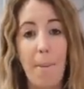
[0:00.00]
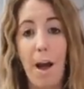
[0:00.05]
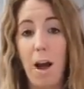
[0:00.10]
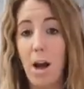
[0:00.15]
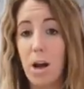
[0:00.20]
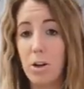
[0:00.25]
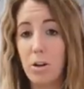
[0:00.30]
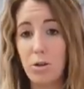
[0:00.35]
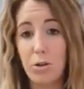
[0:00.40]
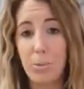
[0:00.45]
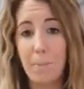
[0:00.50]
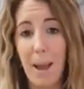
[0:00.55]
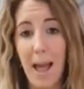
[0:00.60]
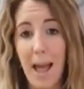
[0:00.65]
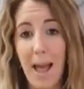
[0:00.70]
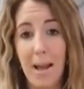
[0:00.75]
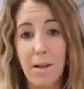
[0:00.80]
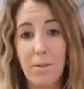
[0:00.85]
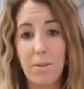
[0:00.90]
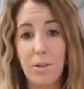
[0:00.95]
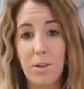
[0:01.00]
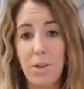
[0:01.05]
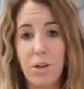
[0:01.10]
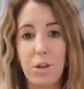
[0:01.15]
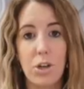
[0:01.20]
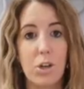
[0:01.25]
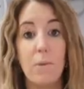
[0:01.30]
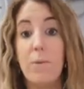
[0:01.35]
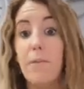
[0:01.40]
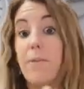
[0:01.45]
£100
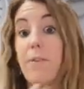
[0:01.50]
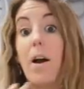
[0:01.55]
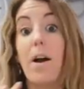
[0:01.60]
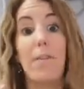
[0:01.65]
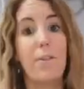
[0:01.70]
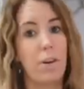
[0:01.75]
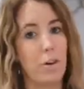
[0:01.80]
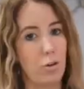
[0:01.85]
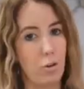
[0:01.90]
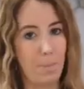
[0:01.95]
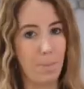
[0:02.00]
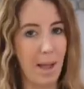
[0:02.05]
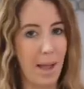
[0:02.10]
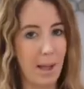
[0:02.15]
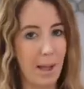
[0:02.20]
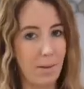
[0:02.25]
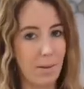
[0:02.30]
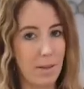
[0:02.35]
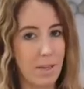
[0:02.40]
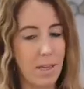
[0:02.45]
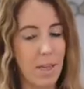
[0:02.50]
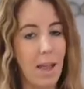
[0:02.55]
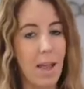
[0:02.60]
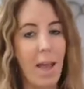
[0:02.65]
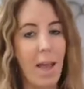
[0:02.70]
to £500.